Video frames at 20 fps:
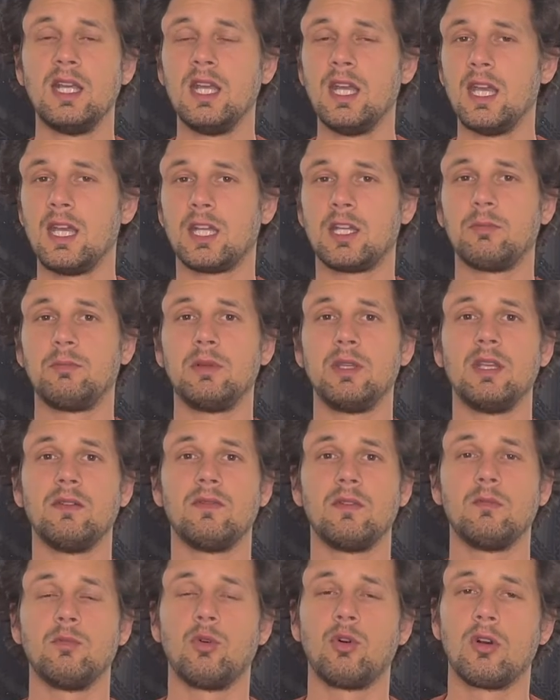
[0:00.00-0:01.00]
It could be
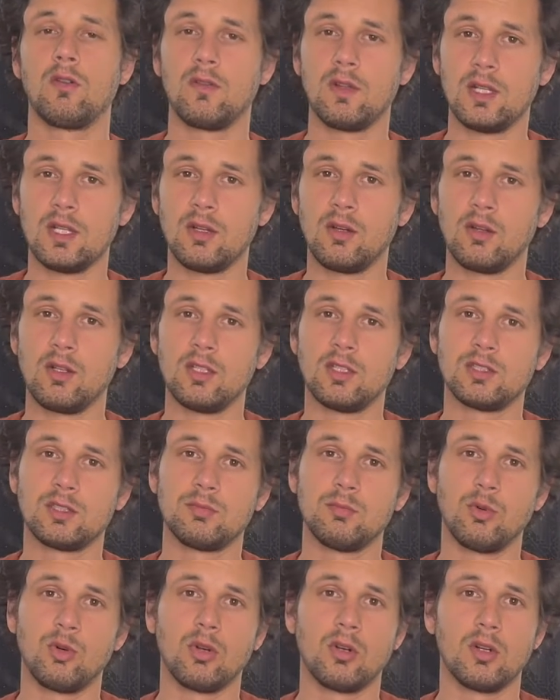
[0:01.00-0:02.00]
even more of an illness,
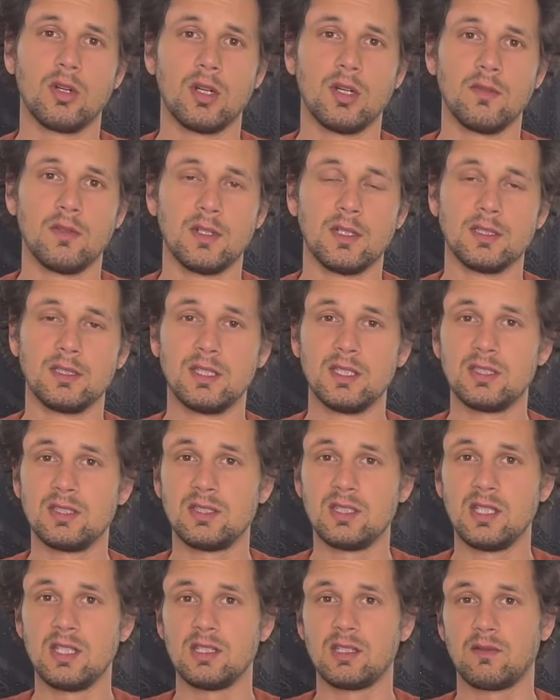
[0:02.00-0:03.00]
more of a
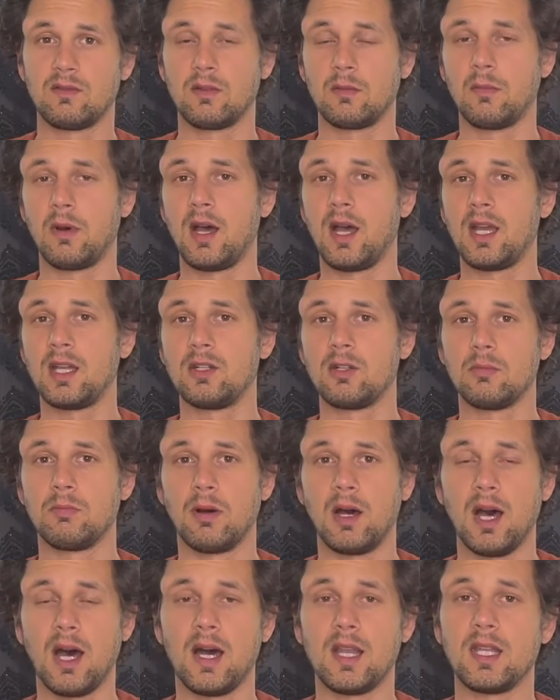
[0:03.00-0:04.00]
disease of the mind or
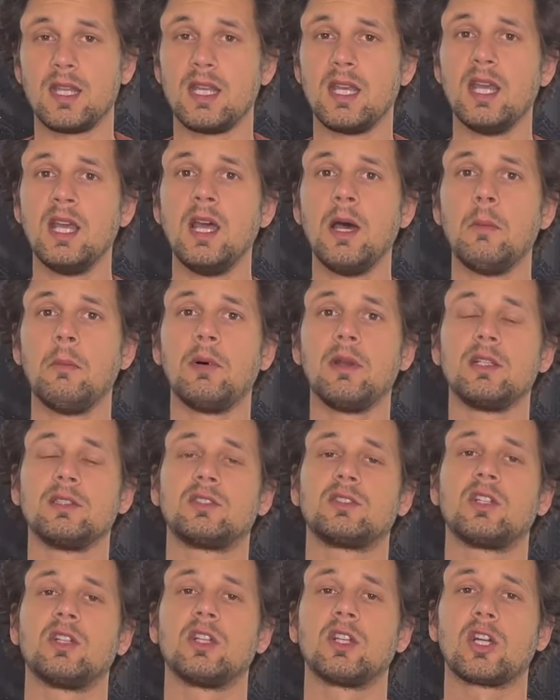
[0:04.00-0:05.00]
body, but it's
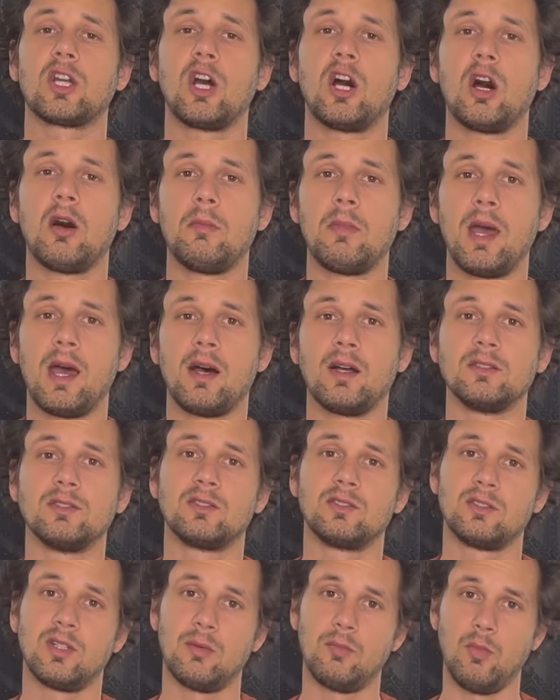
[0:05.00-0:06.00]
going to come out in
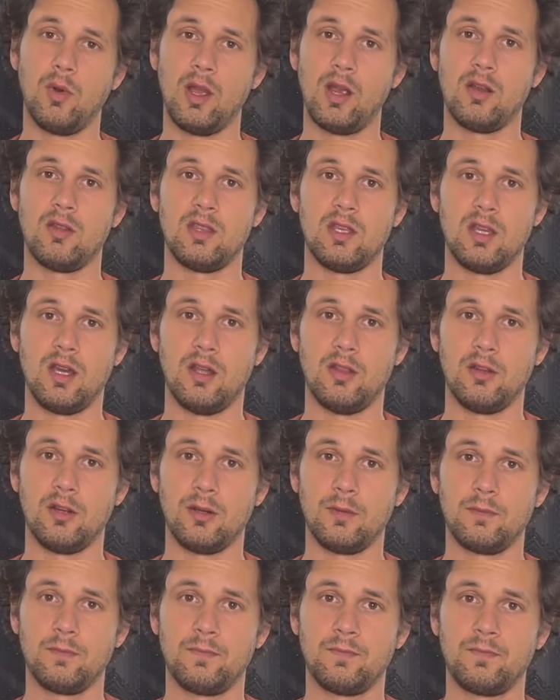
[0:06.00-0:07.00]
some way or the
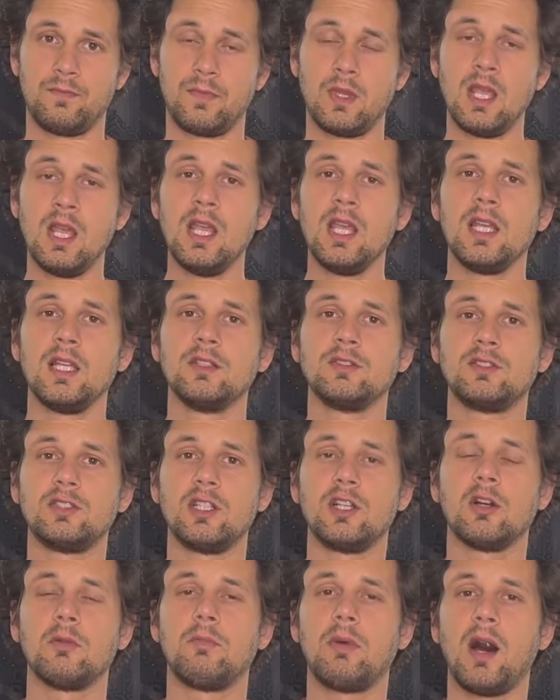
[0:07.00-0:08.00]
other. You see,
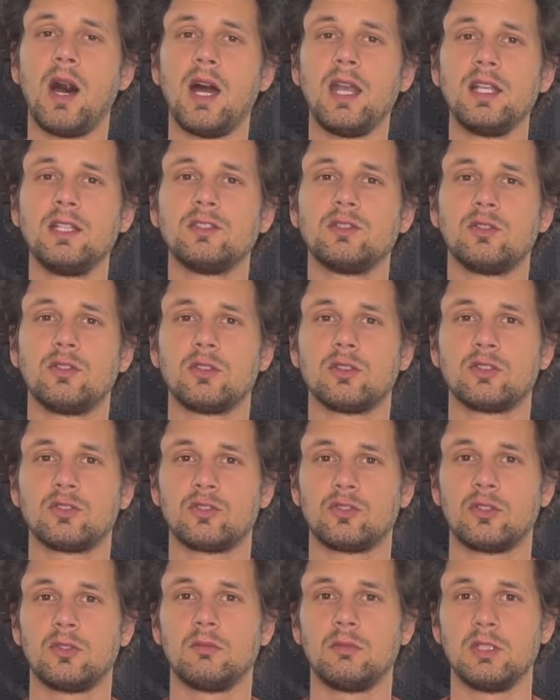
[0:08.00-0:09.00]
our bodies are
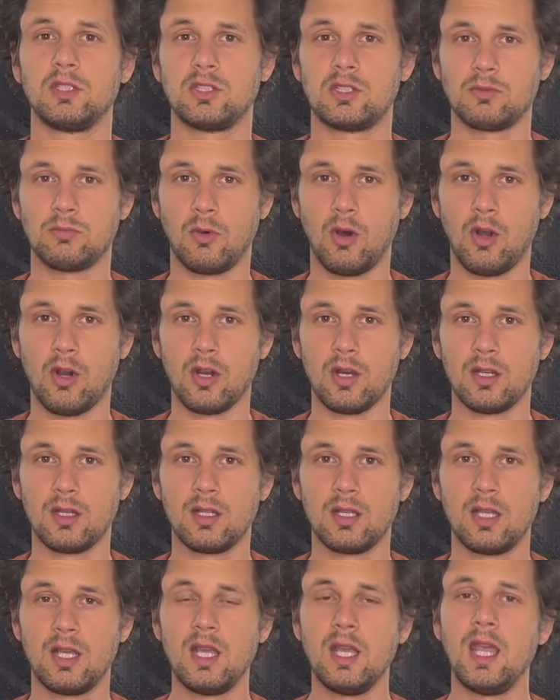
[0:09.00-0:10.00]
extremely smart,
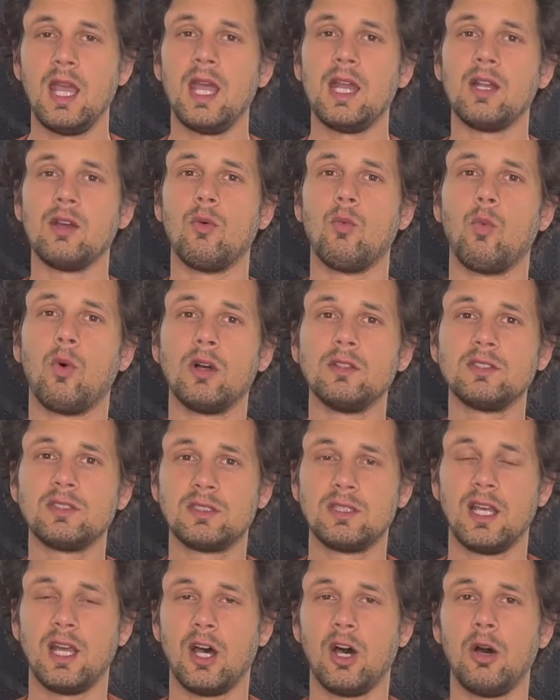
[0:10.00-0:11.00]
and it wants
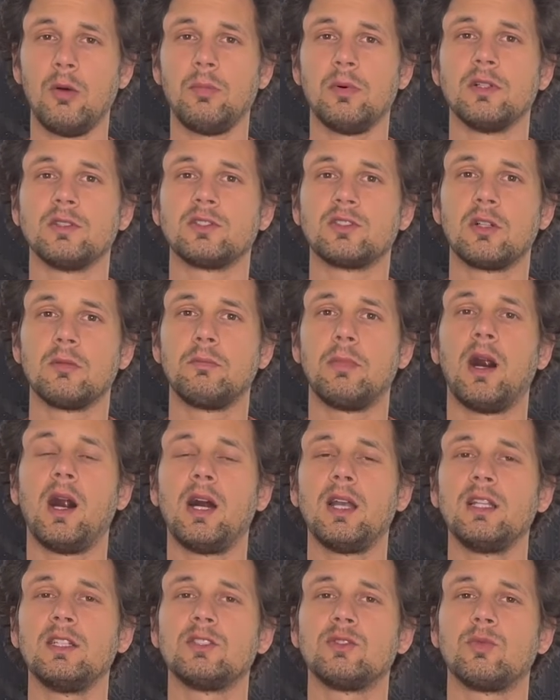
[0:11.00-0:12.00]
to help us. Our
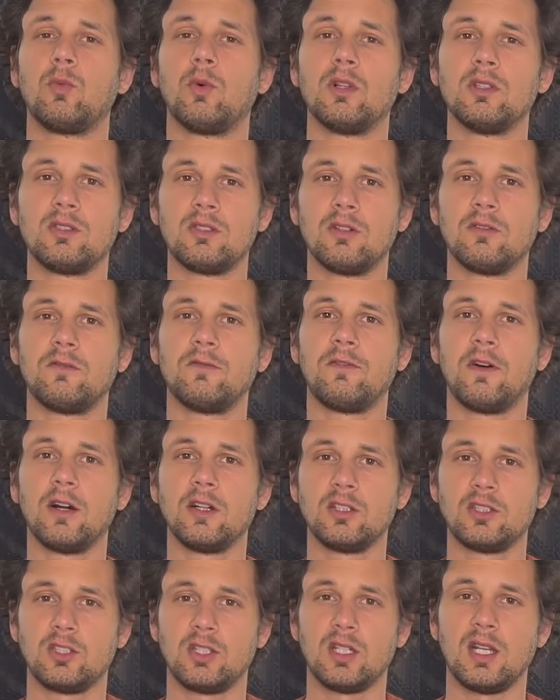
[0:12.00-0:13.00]
bodies want to
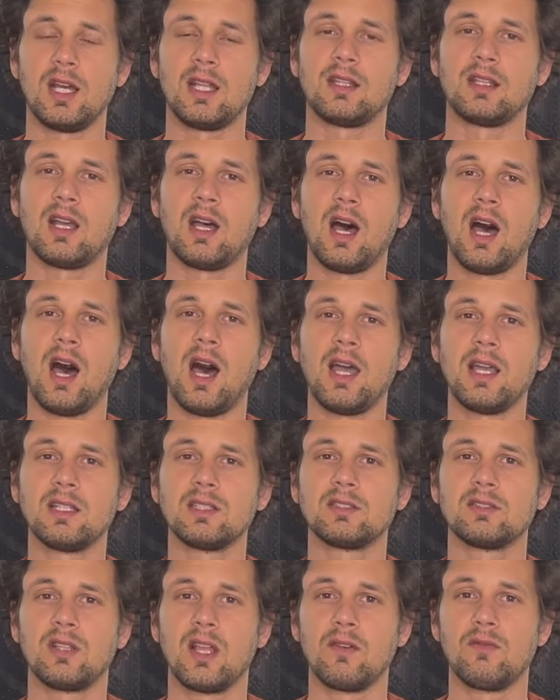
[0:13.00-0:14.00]
function at the
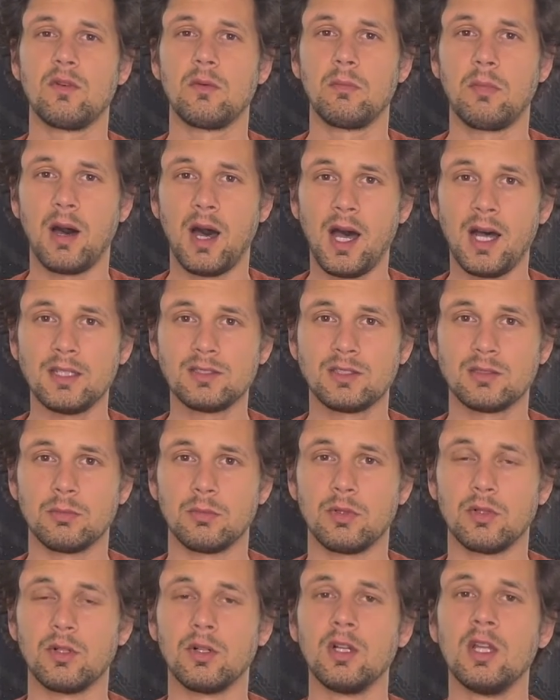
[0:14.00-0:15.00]
highest level
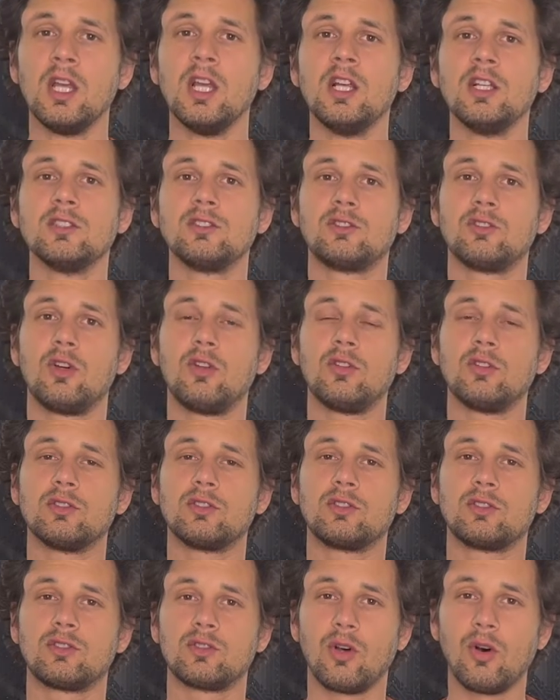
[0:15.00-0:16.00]
possible, so the
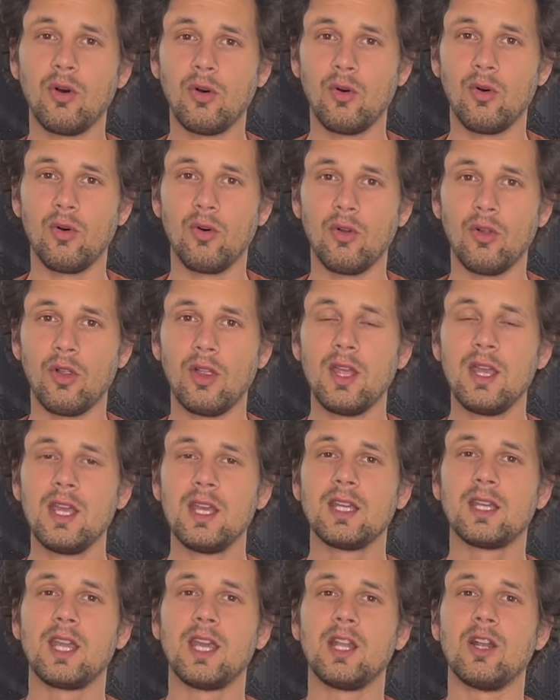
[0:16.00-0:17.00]
soul
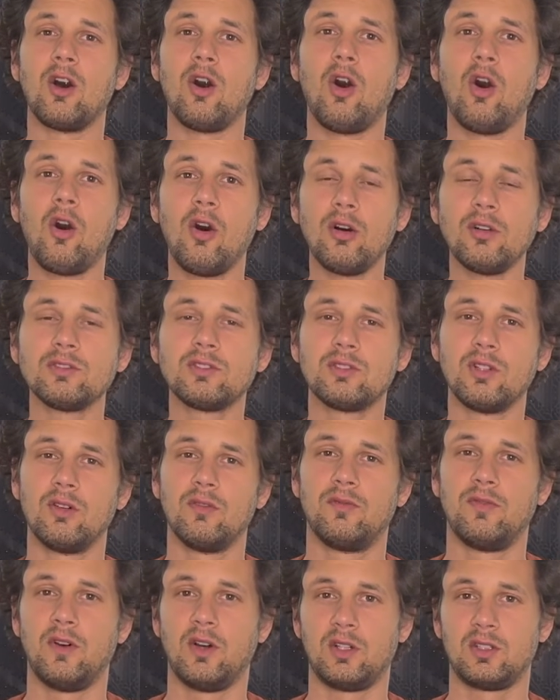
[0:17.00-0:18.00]
can also
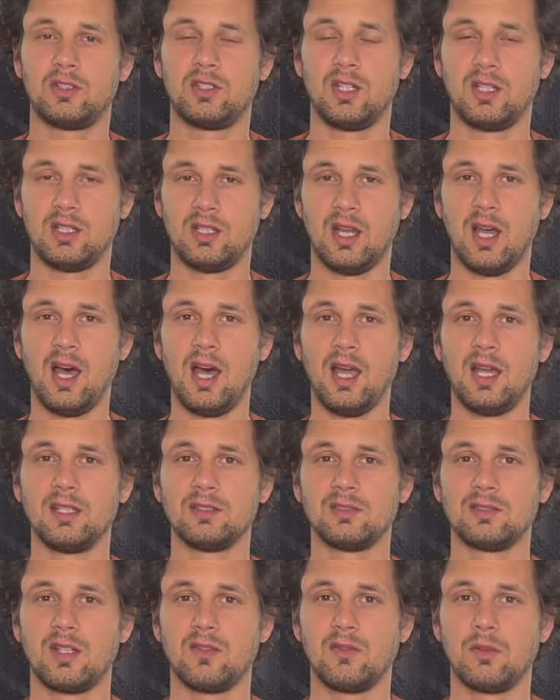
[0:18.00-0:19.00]
function at the
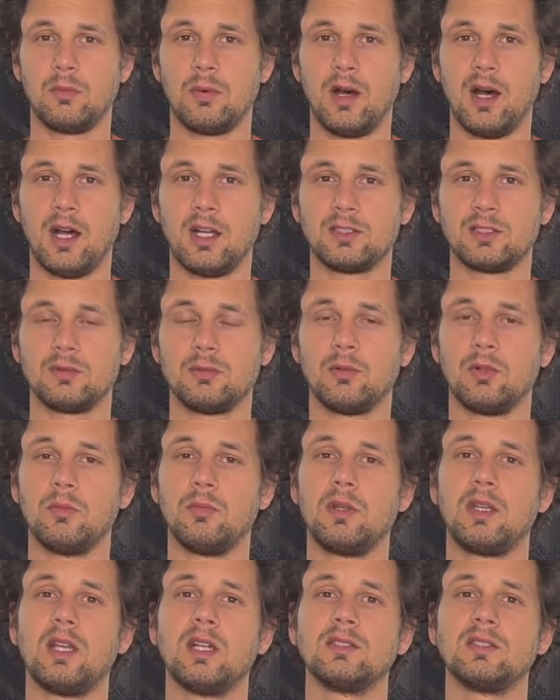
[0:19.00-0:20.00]
highest level possible,
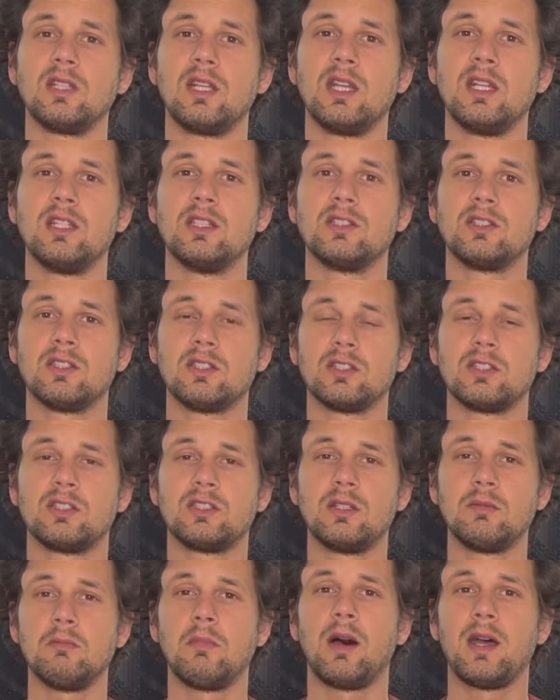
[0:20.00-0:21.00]
because it is a
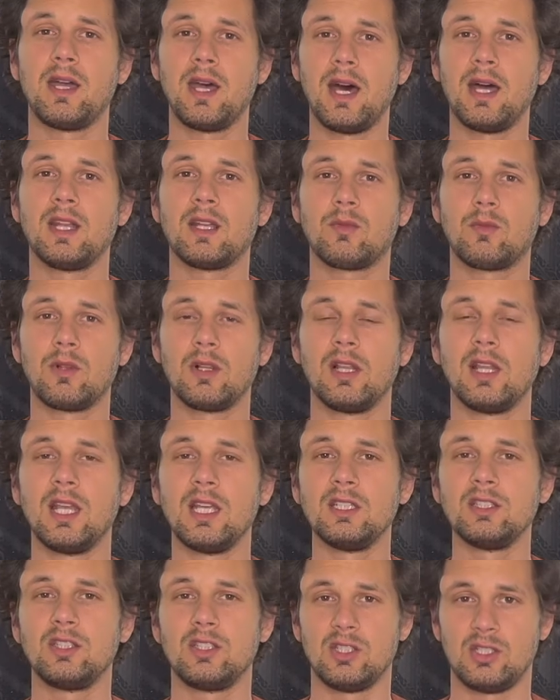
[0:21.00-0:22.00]
symbiotic
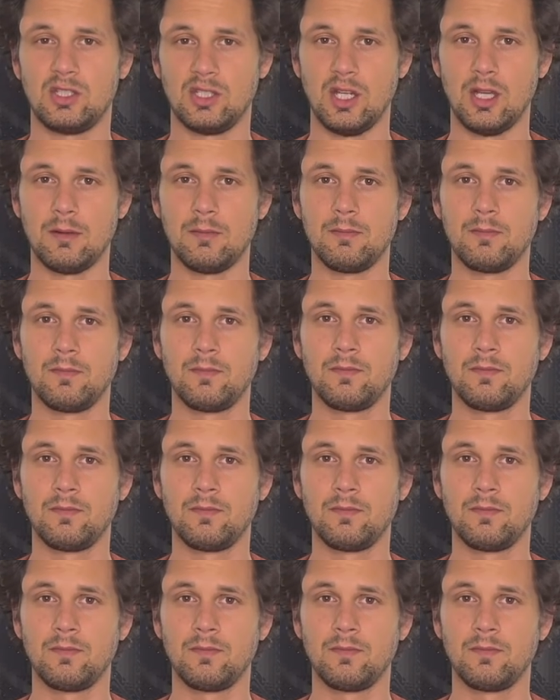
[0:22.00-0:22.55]
relationship.